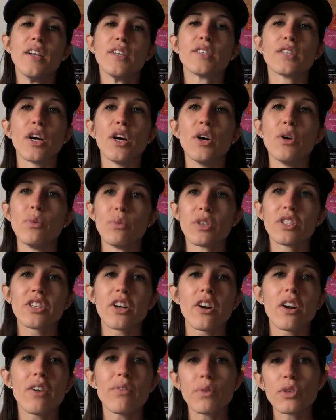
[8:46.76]
So we'll
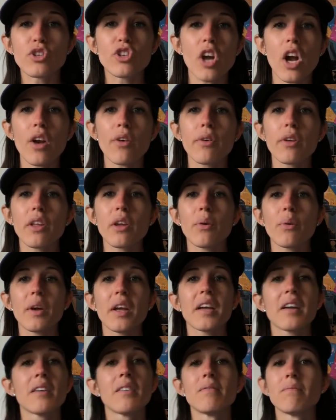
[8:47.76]
start off with Joc really
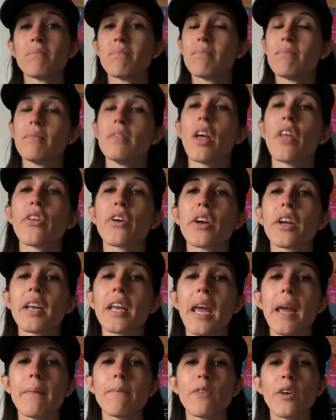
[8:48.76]
quick. Another
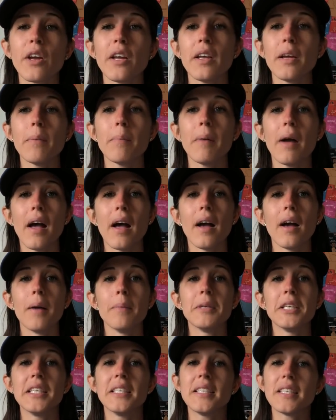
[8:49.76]
good game for him.
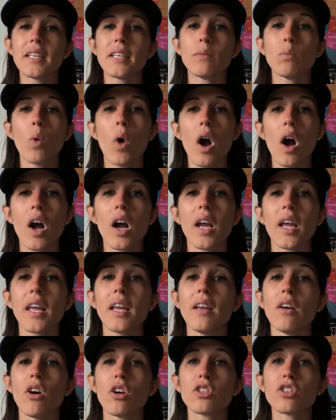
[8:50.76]
He did walk.
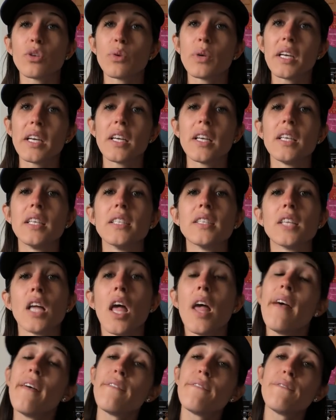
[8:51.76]
He also hit his
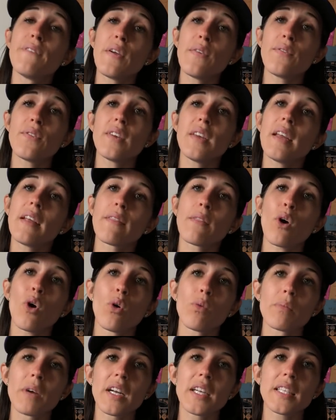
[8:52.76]
15th
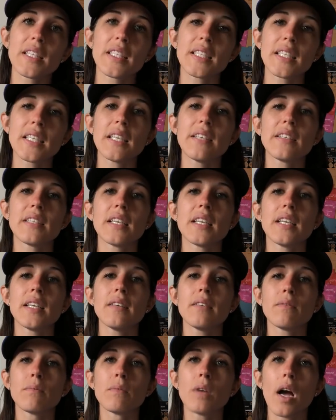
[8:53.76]
home run of the
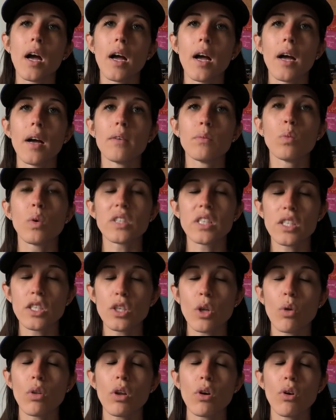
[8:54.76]
season, was a
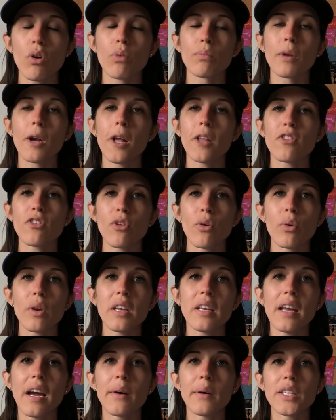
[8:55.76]
solo home run, so
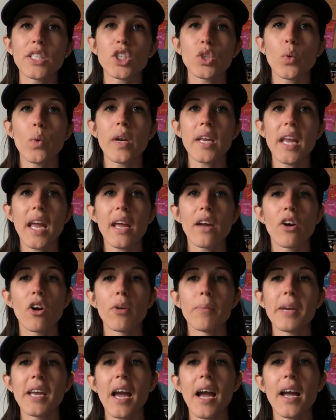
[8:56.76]
he now has 28
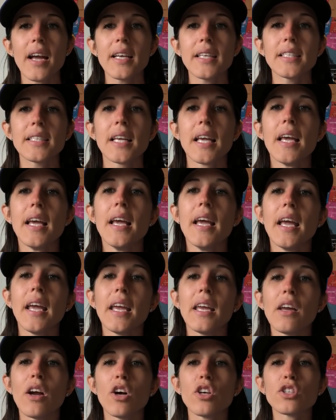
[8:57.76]
RBIs.
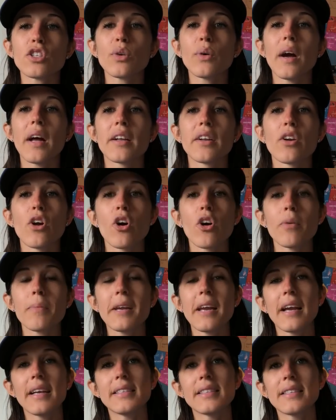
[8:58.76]
He also had an
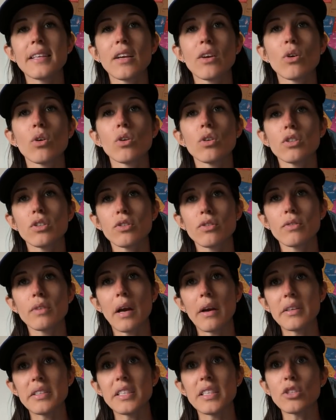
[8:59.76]
RBI single, so
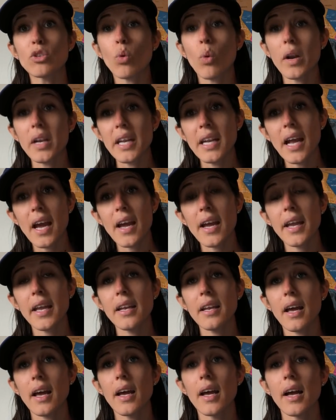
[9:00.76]
now he's at
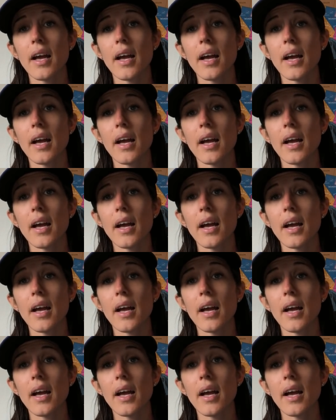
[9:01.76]
29,